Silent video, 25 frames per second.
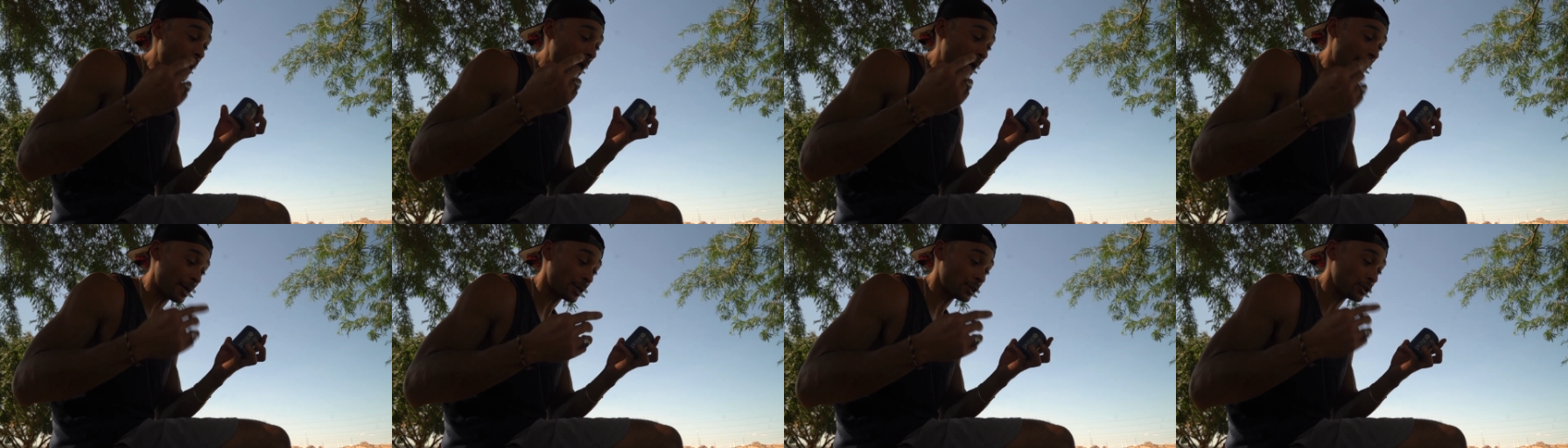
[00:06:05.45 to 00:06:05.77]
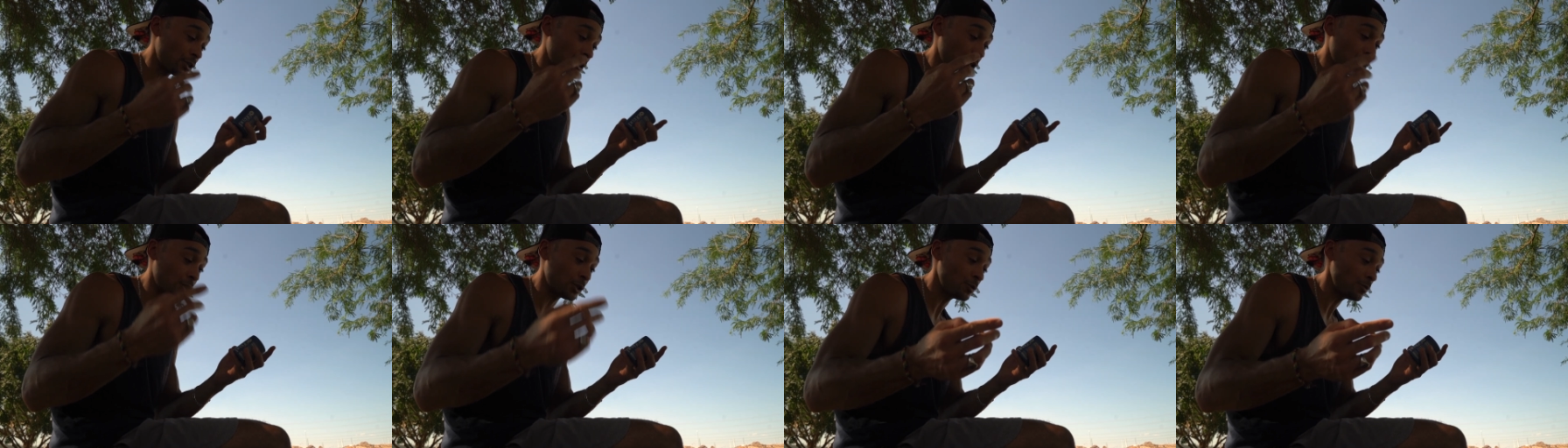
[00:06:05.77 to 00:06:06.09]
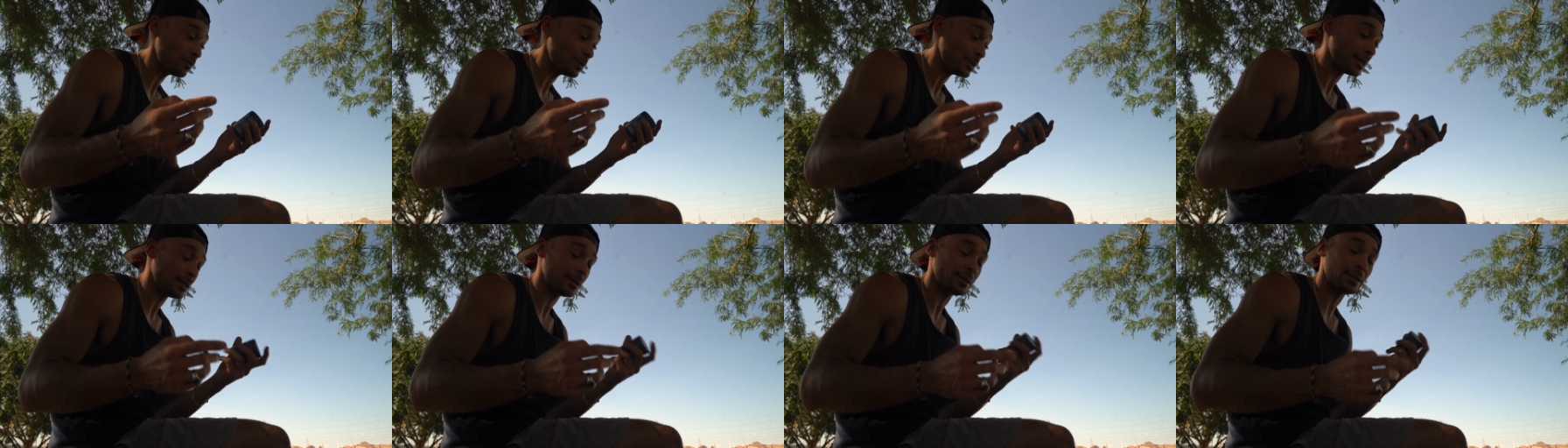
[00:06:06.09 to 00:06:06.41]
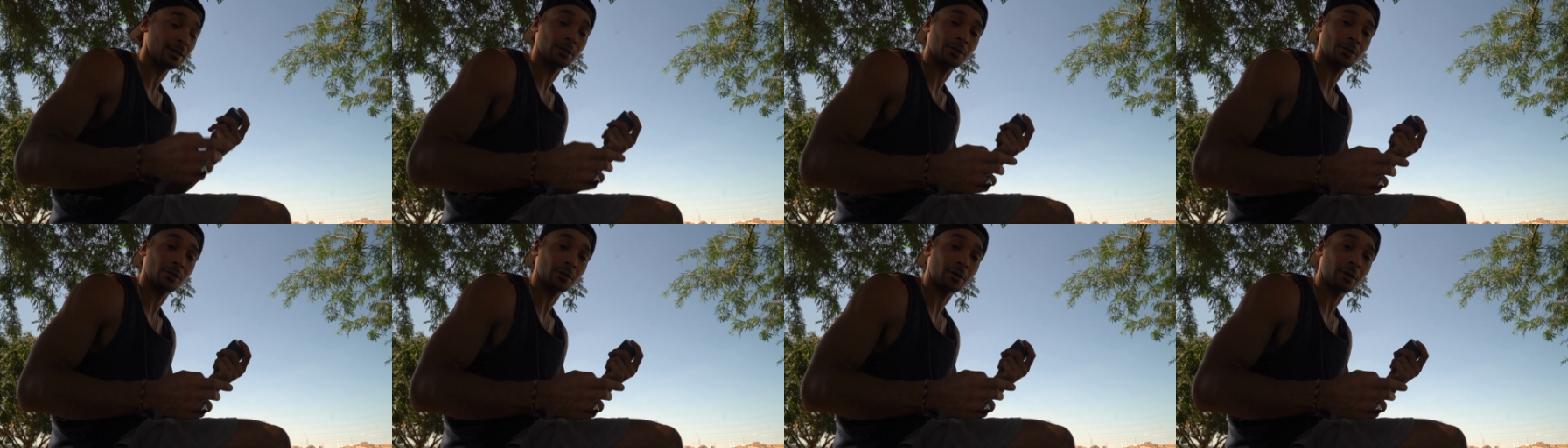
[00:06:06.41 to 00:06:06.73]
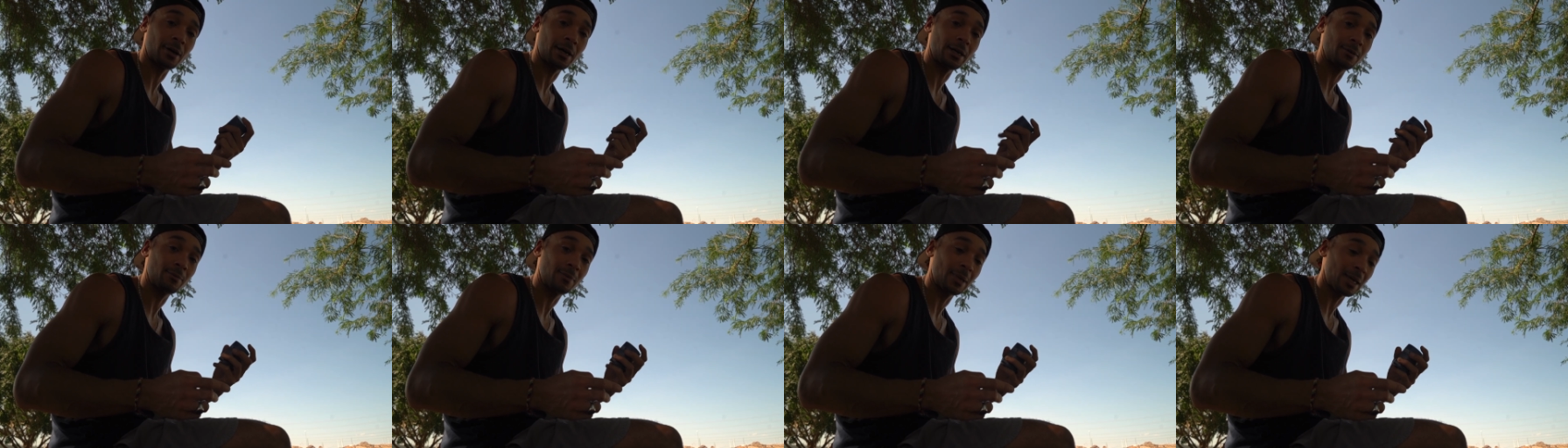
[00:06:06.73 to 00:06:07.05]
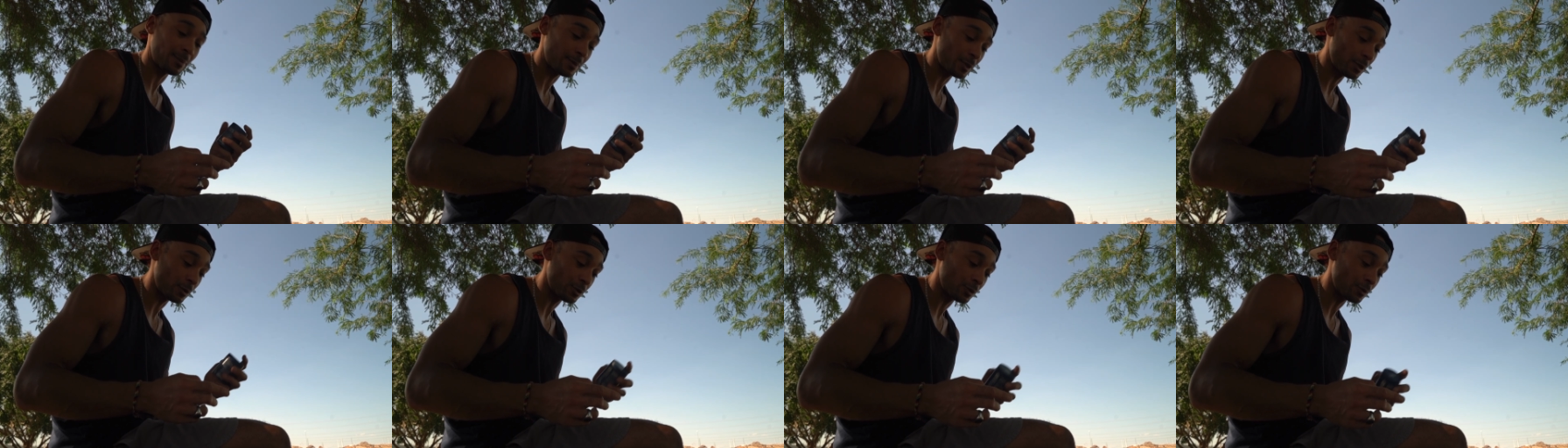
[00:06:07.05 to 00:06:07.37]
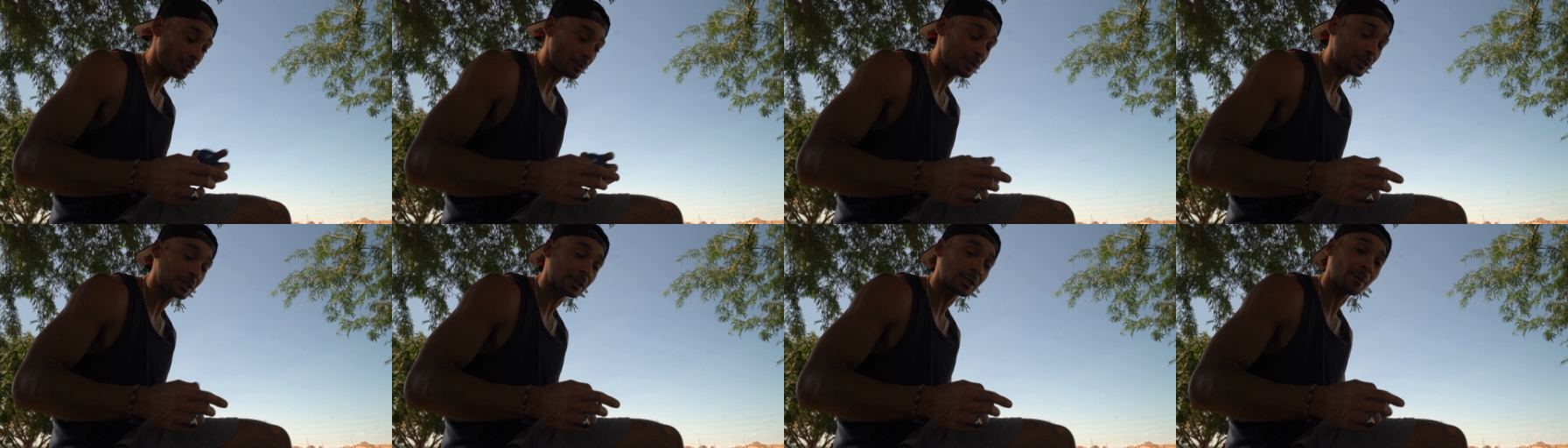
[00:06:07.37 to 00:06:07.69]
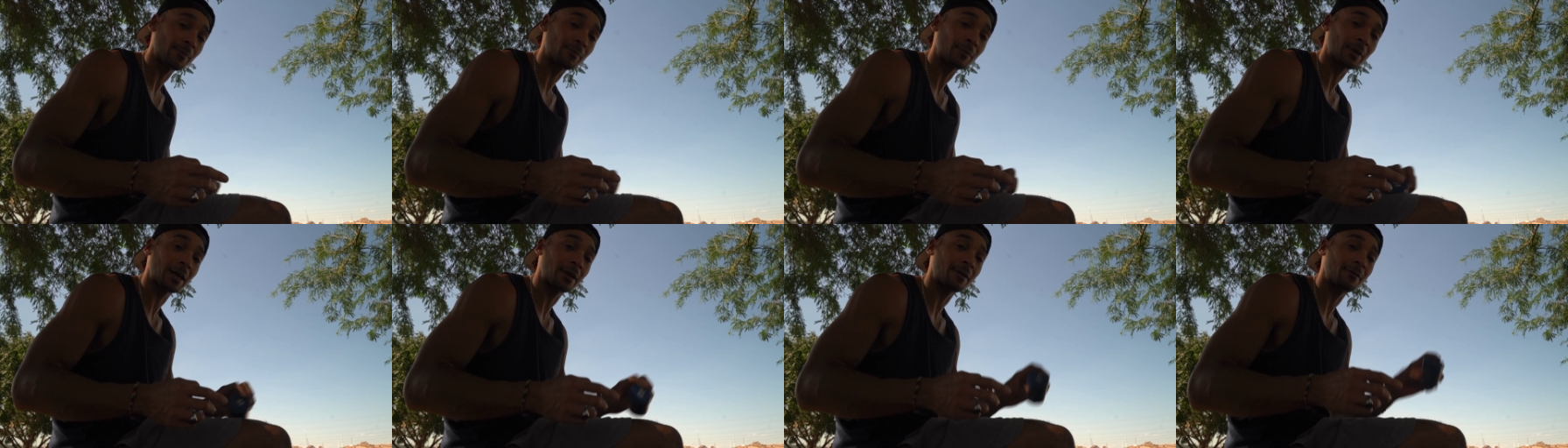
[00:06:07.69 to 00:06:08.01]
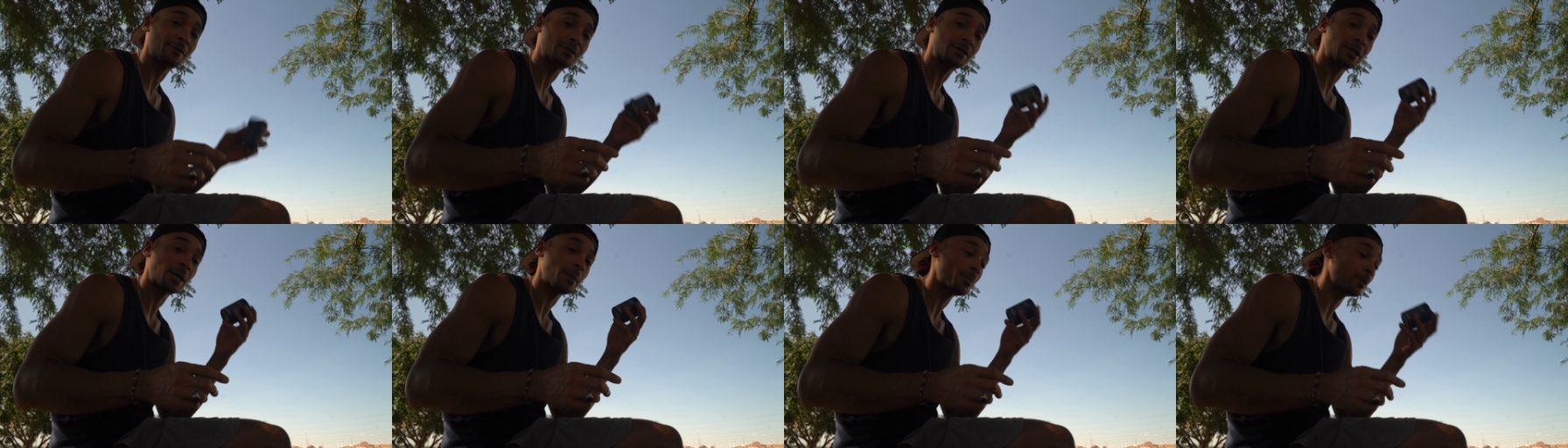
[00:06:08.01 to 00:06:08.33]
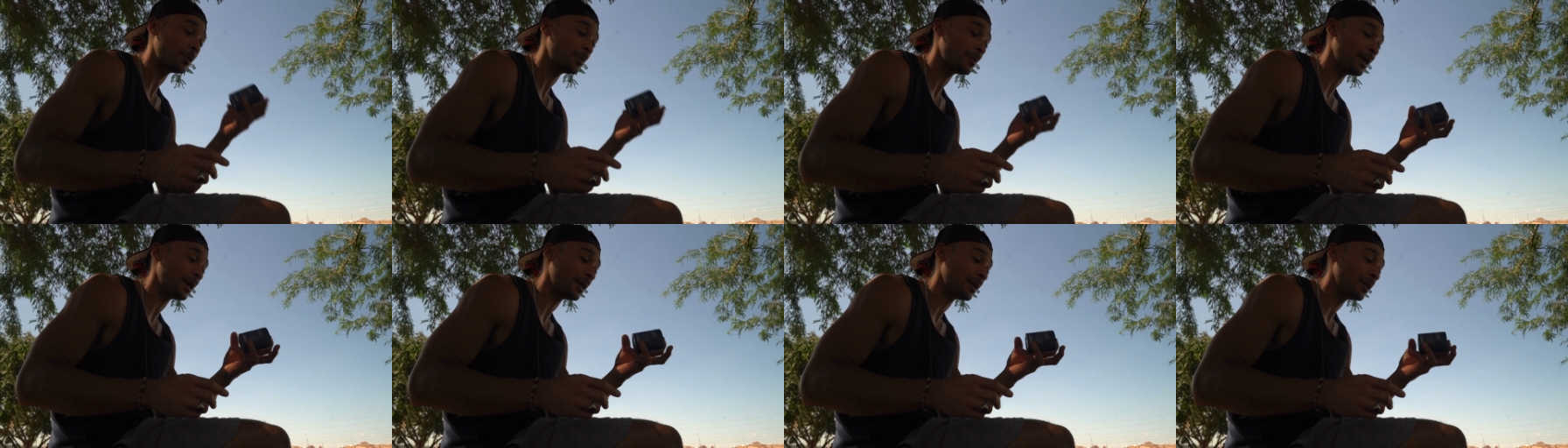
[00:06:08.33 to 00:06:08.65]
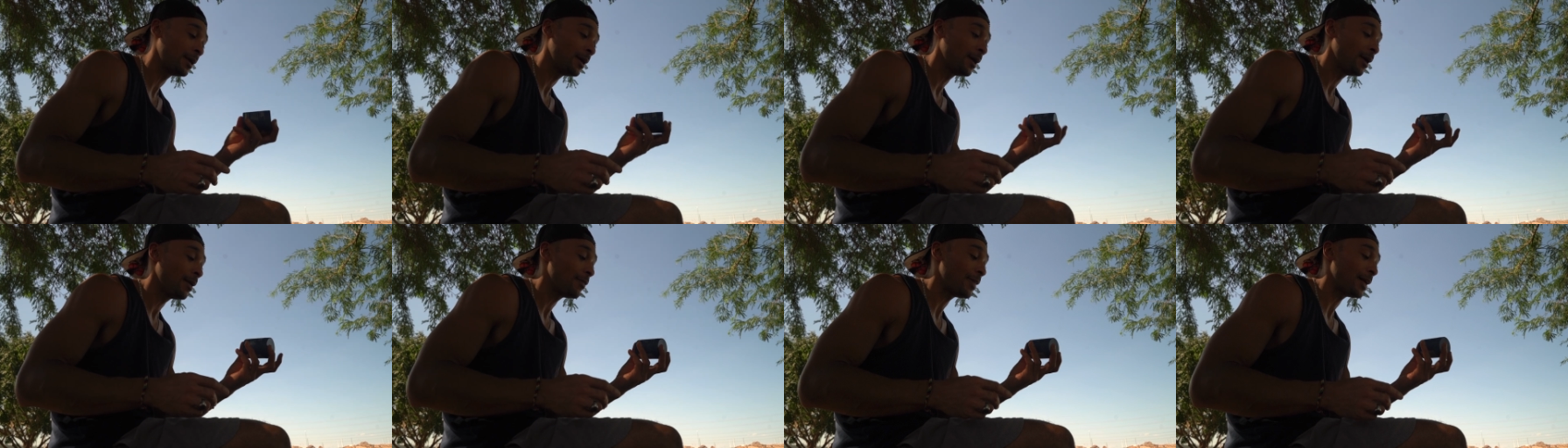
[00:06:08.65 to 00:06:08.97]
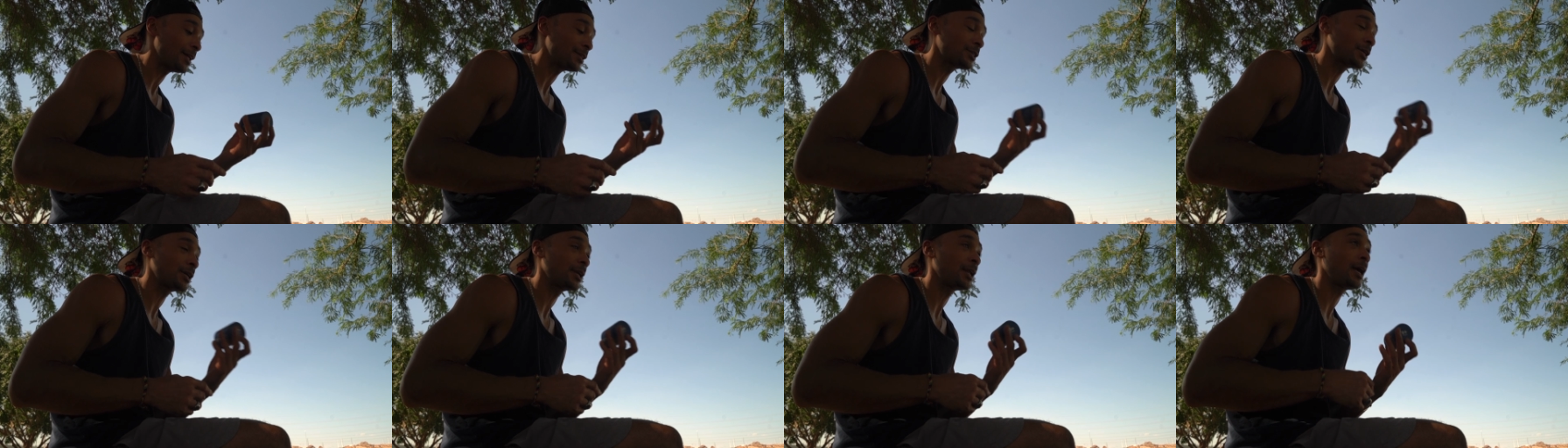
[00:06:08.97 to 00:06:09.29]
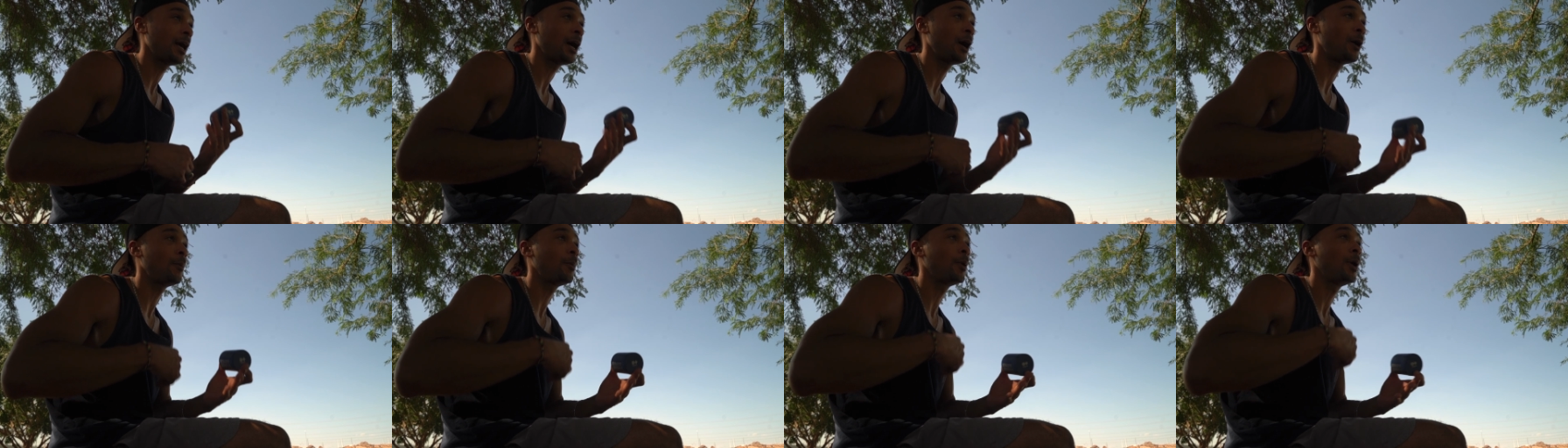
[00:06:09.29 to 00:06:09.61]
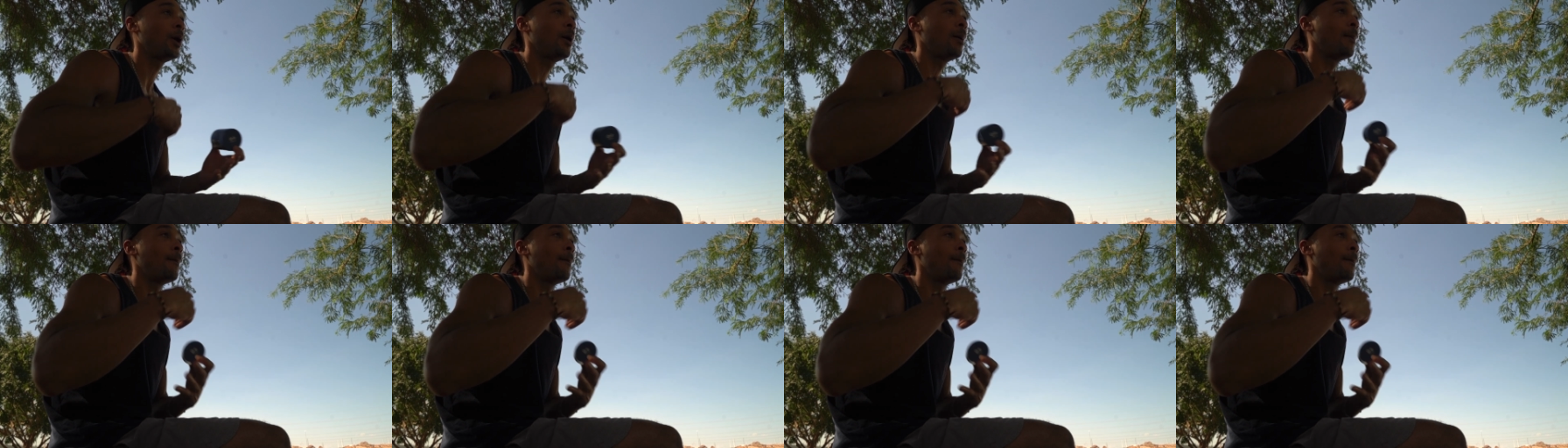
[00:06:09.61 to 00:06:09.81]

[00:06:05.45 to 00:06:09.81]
actually do need this all right maybe you do need some kind of supplement that's going to help